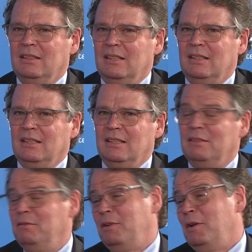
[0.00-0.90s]

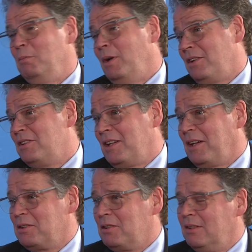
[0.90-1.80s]
uh, very much
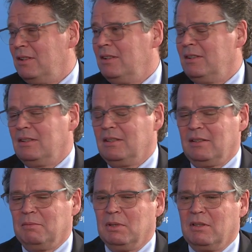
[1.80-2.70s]
actually
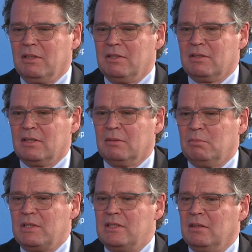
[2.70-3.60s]
uh, because uh,
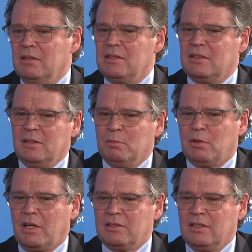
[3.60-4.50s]
Brazil is in the
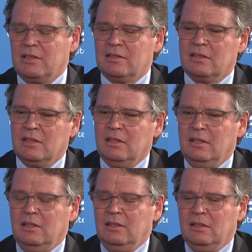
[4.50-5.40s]
process
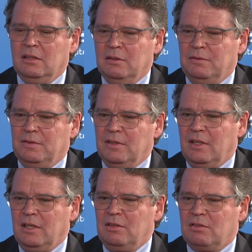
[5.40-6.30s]
of
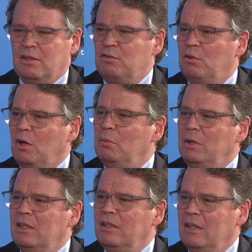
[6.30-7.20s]

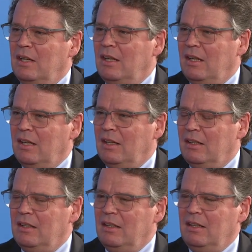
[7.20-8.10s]
transforming
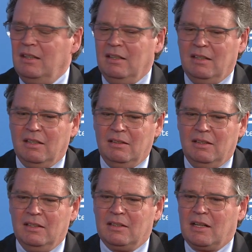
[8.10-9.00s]
the
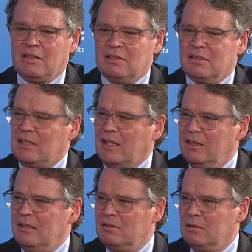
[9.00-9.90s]
entire
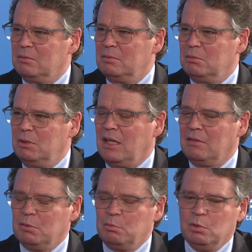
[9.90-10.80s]
society. So we
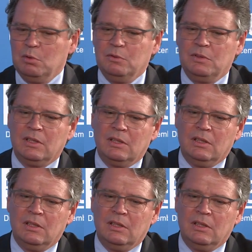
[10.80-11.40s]
have approved